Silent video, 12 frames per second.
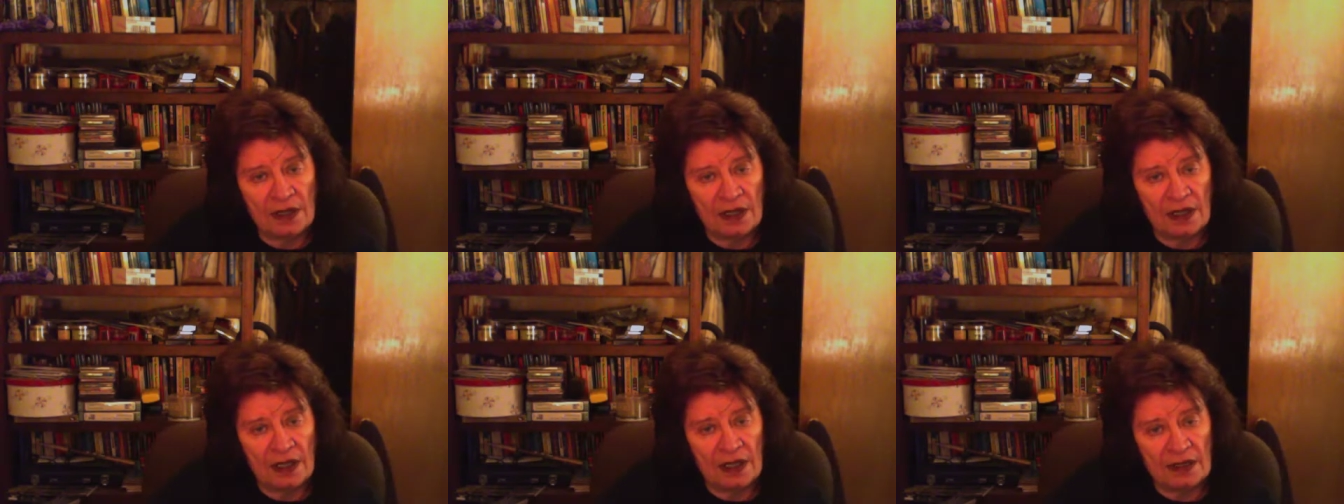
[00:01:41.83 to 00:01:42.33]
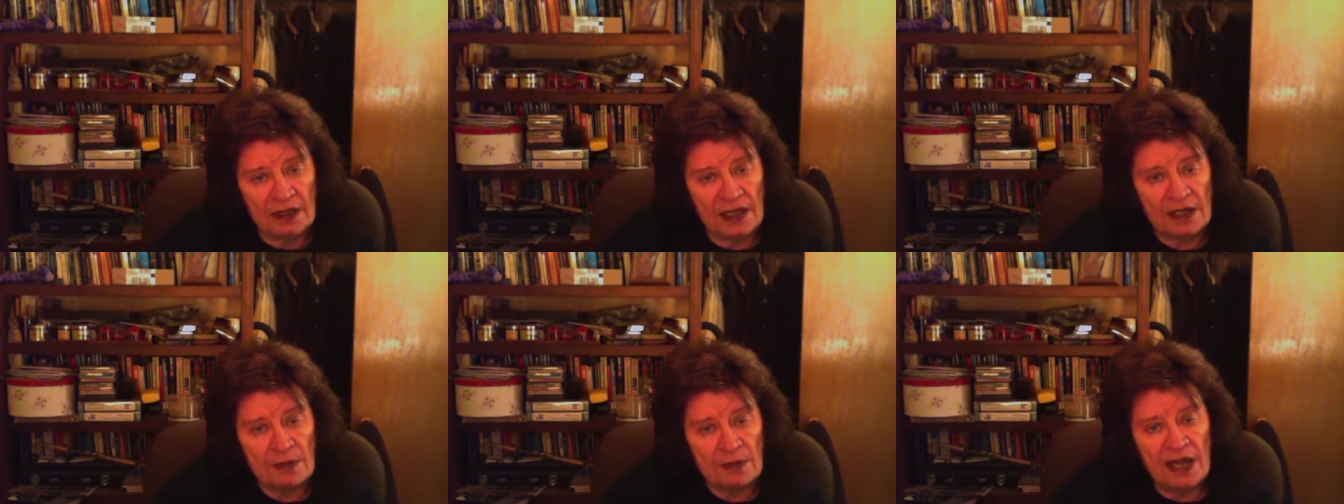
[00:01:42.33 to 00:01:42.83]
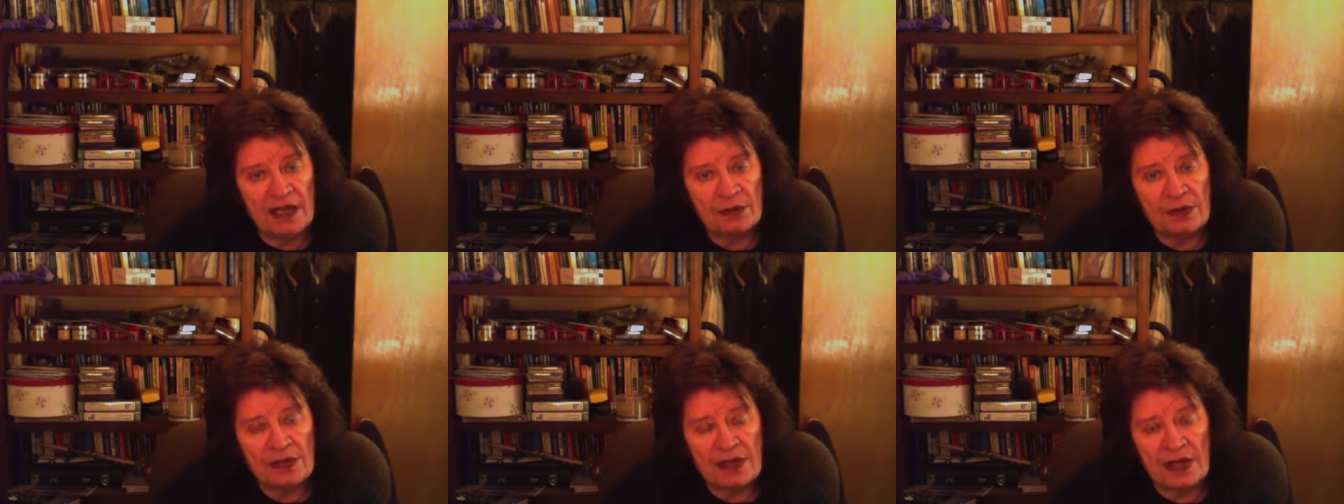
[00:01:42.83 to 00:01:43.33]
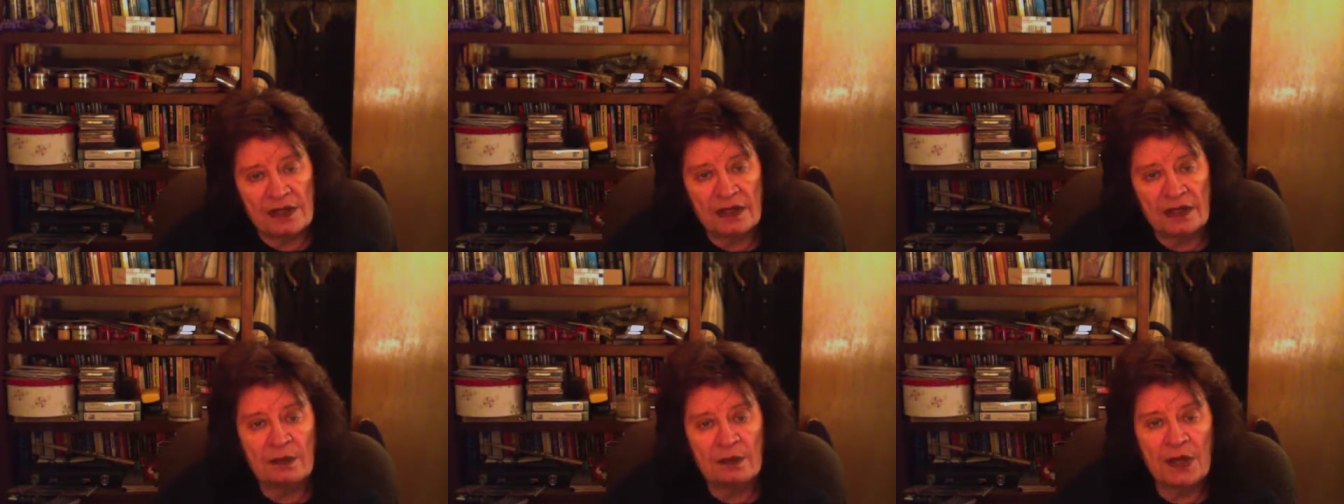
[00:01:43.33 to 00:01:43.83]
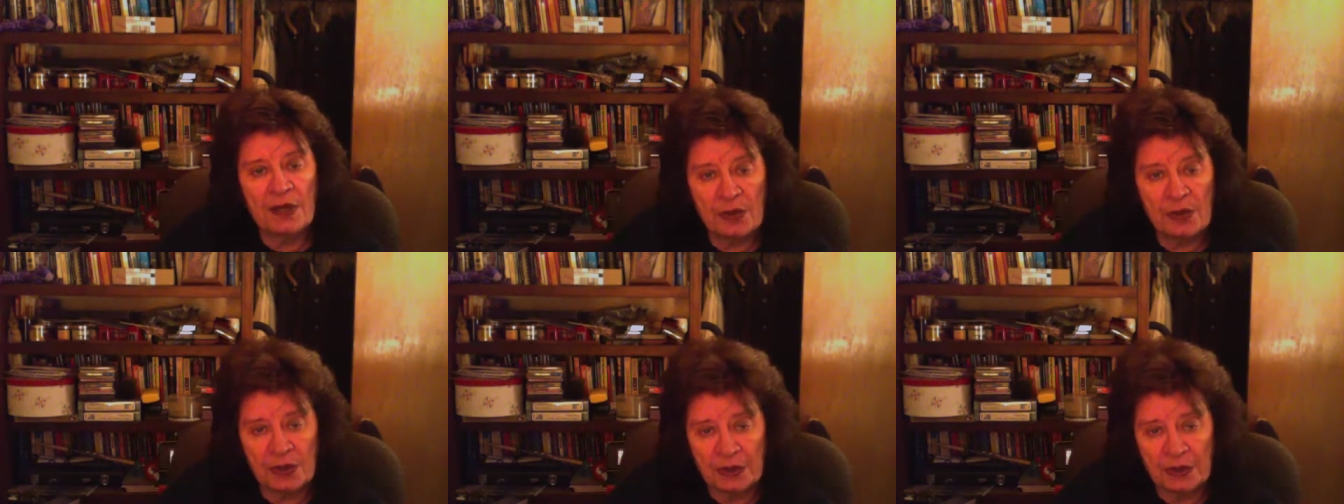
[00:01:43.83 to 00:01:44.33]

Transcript: That's my interest as a composer.